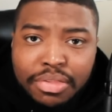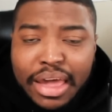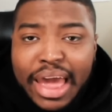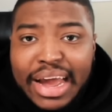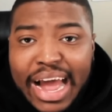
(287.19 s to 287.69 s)

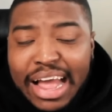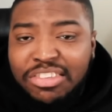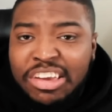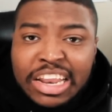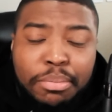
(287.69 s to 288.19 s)
They had got
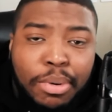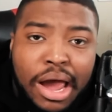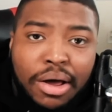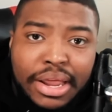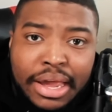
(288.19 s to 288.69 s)
Jaylen
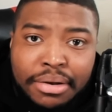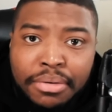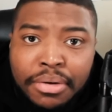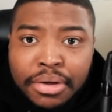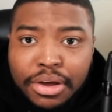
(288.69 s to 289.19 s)
Brown in,
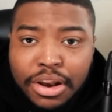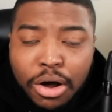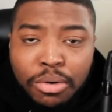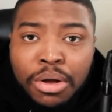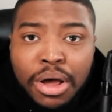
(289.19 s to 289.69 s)
you
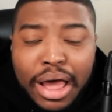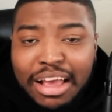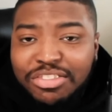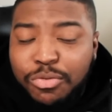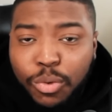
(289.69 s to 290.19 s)
know,
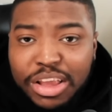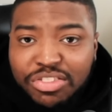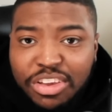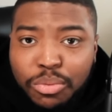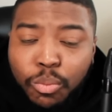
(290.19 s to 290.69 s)
as of
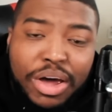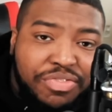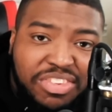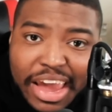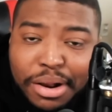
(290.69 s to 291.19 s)
recent
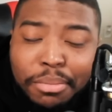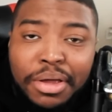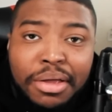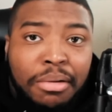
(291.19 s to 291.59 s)
with Tatum.